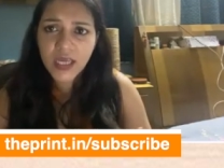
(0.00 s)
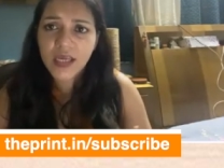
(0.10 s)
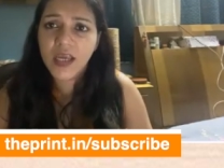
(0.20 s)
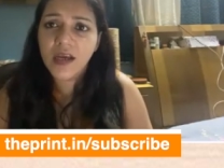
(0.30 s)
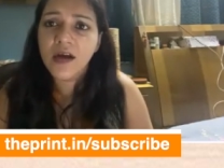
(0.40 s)

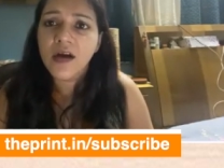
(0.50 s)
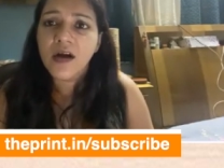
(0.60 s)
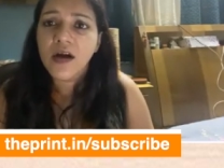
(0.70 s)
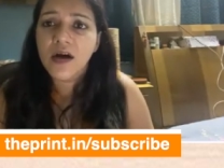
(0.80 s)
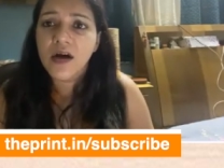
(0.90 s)
taking
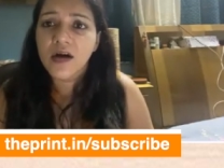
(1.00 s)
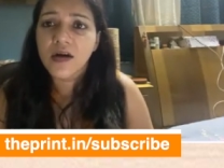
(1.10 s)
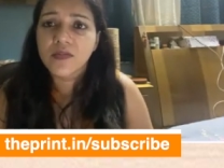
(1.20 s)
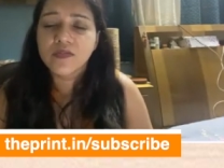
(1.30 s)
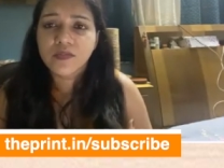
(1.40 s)

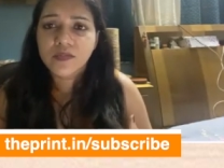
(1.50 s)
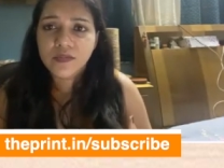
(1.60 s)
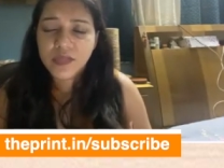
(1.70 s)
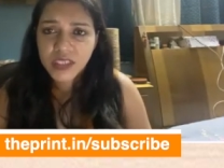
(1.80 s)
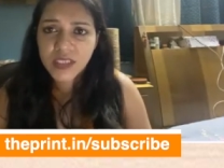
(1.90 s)
uh,
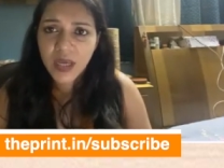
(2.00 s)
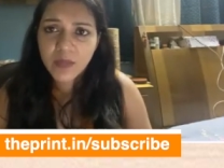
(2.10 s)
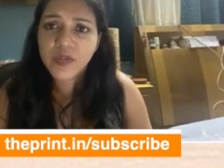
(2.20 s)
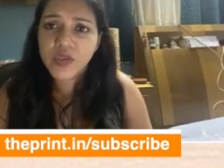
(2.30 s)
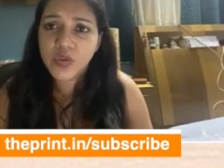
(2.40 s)

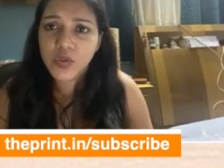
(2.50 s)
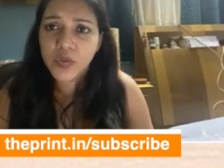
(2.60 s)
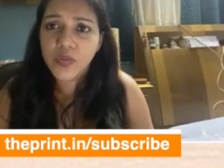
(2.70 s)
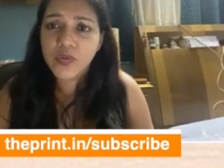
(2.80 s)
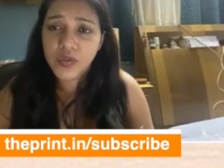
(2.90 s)
steps to
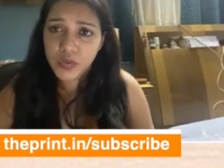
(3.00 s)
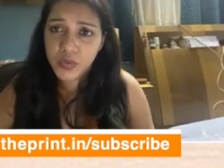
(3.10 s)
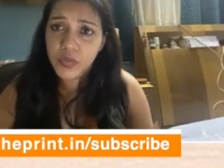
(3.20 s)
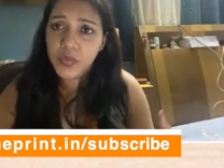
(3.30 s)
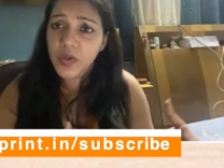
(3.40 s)
to
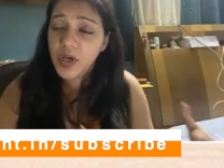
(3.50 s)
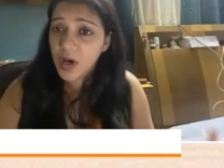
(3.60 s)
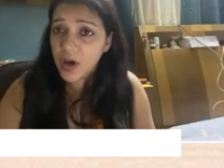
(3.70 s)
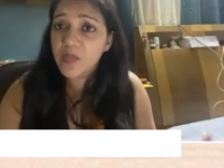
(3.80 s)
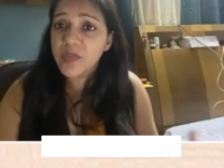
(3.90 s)

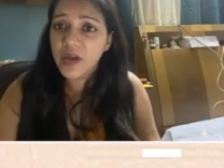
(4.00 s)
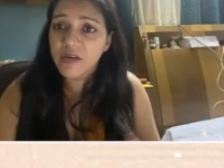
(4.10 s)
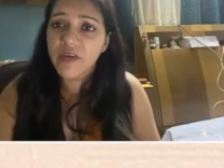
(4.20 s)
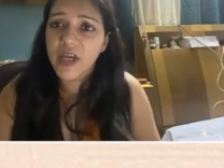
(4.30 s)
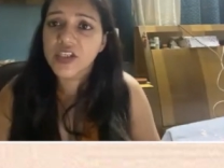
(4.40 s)
curb the
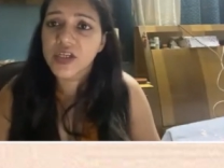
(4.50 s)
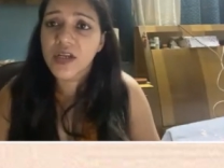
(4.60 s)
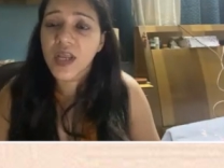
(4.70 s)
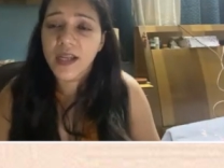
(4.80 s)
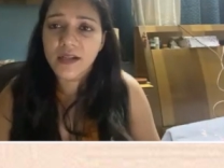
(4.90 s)

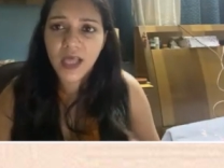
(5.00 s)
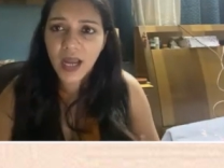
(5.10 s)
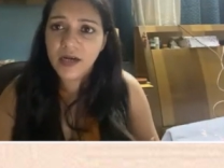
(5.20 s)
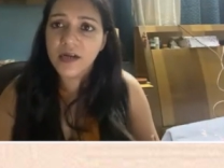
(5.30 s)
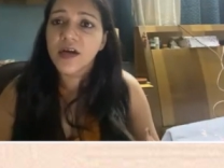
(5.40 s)
infection and
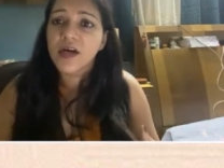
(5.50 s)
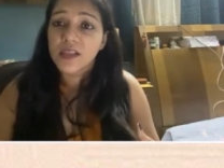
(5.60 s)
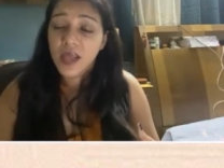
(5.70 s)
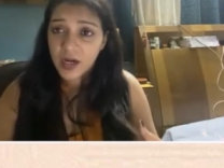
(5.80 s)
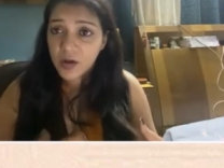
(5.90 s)
that
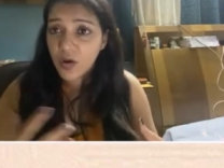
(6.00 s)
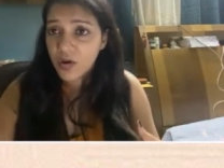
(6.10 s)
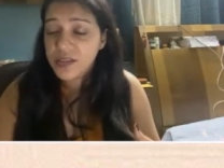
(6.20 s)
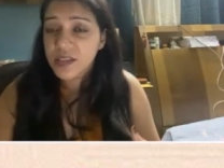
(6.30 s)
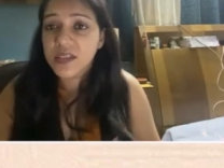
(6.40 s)
that
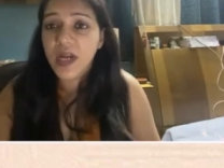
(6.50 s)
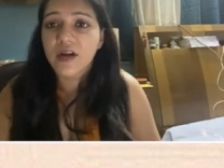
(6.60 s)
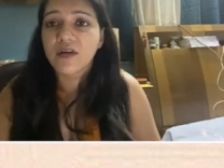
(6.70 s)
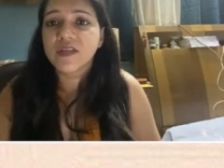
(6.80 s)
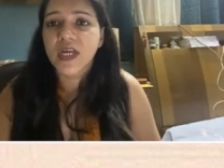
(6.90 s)
caused this
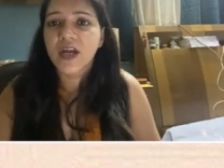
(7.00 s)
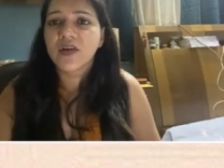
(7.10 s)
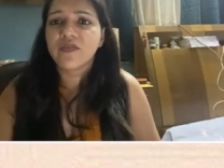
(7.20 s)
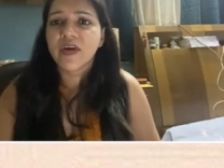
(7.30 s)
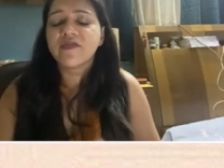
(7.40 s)
kind of
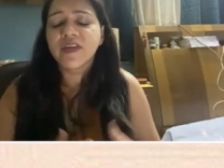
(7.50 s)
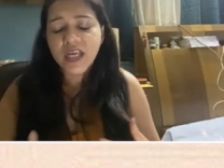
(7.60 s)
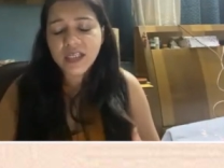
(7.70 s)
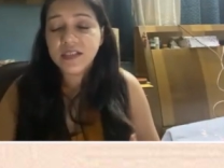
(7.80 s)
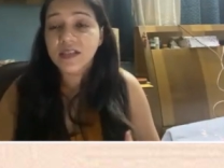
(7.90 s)
second wave
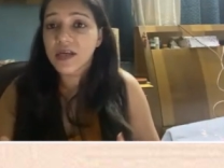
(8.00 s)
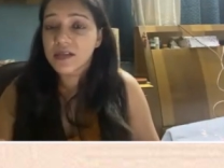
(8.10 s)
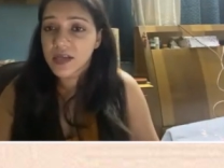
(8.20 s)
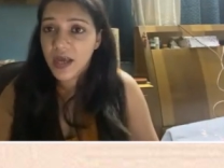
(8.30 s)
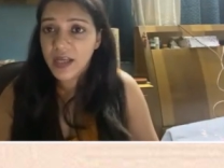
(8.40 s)
yes there,
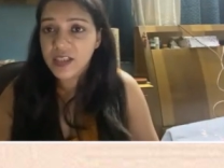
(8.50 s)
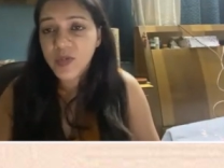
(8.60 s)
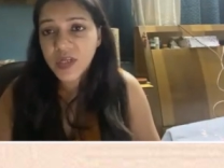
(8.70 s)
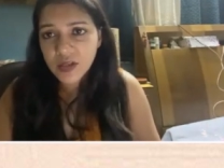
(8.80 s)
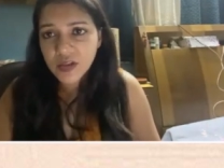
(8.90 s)
there has
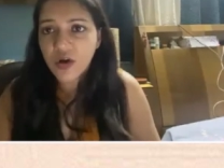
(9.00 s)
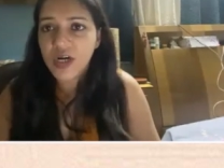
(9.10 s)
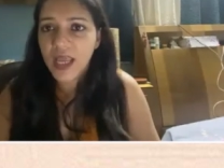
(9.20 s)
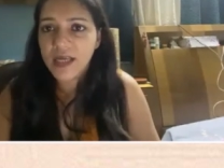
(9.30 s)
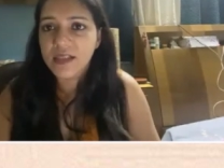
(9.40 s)
been a
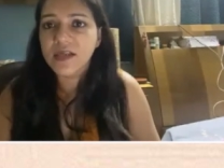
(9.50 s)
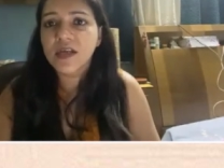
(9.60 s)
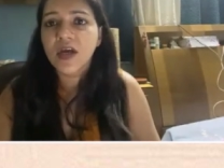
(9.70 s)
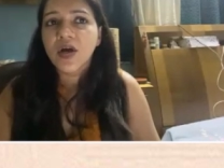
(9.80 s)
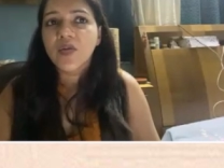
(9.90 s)
thought like
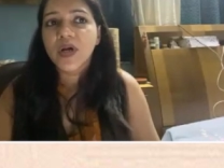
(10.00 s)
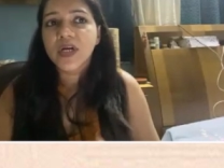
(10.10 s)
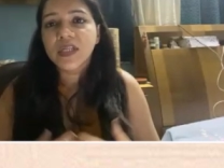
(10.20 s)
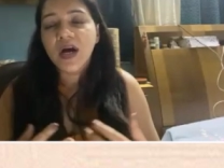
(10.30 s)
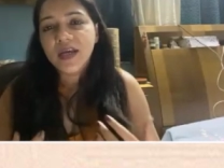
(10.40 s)
this
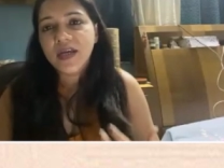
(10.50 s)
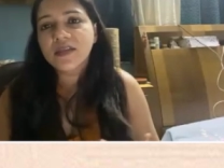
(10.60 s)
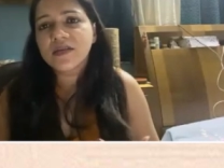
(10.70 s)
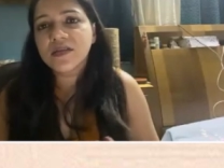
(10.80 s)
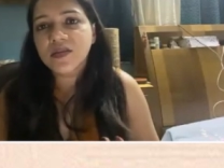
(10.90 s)
but
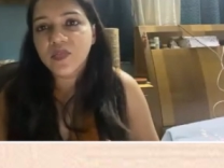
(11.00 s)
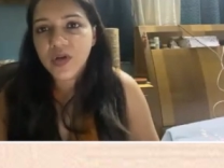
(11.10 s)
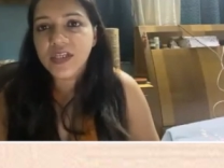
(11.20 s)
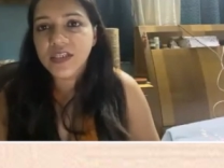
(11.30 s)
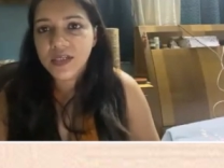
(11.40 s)
again this is a
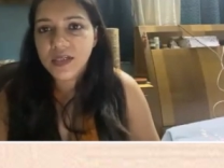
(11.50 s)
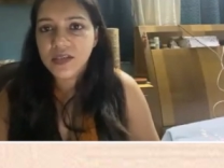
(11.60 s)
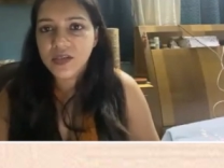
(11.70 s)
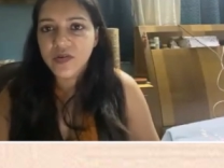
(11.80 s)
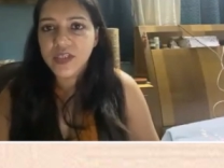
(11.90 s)
political
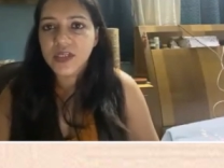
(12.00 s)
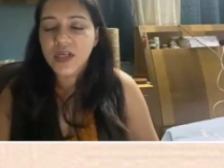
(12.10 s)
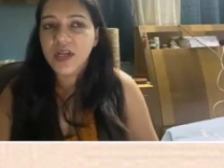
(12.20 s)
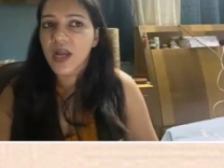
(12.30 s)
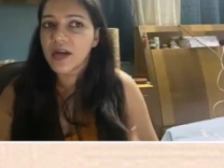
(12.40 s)

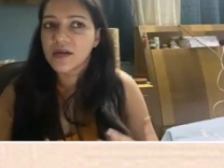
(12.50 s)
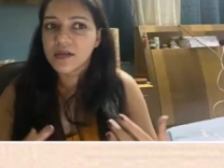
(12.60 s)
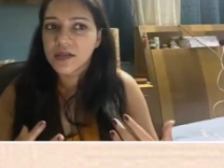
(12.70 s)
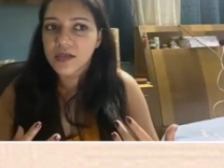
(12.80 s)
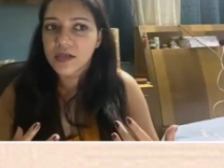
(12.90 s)
situation
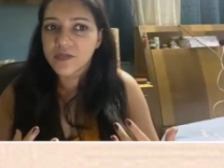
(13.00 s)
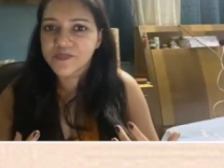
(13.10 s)
and uh,